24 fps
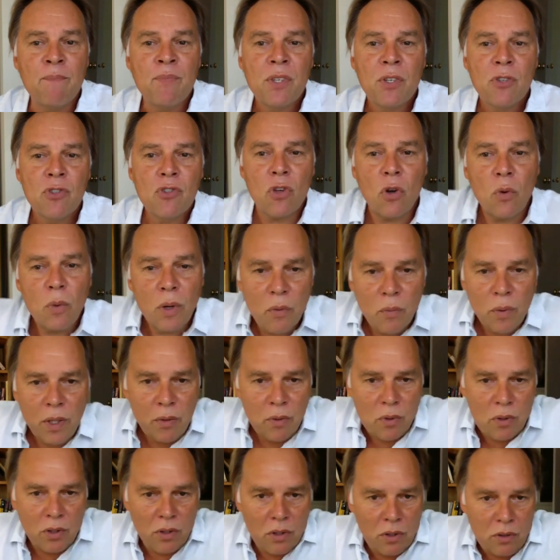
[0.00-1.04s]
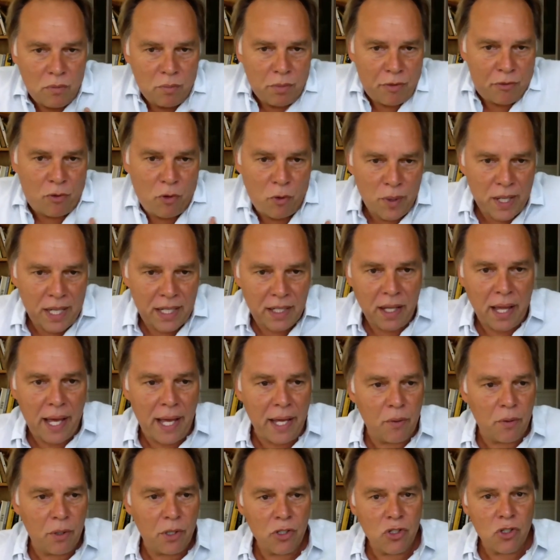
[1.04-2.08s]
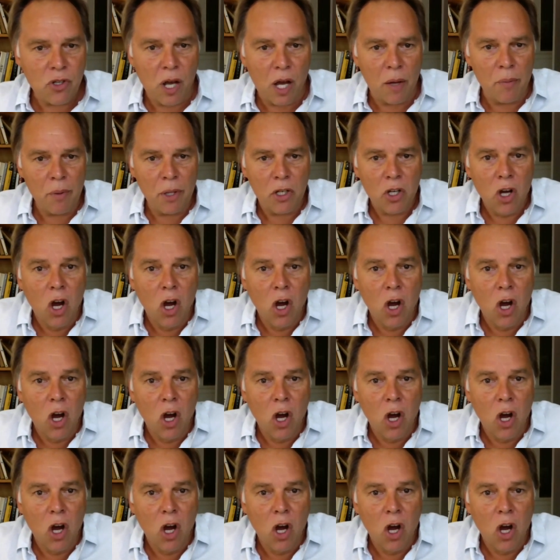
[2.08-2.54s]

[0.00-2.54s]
So before we had language, I'd be like,